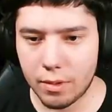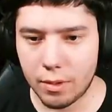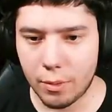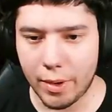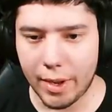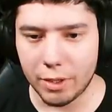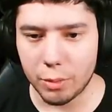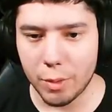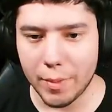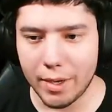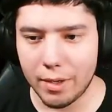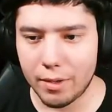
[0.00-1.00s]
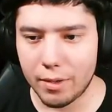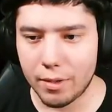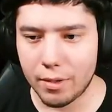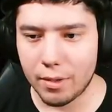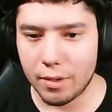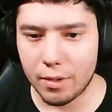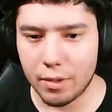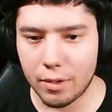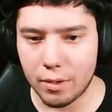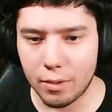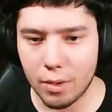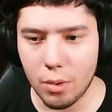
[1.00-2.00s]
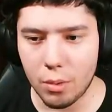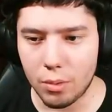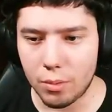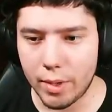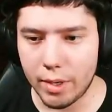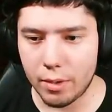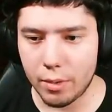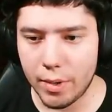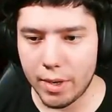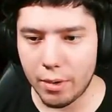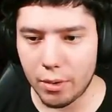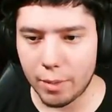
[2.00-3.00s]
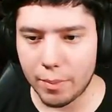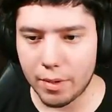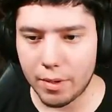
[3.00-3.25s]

Wait, I swear my... Oh, wait, hold up.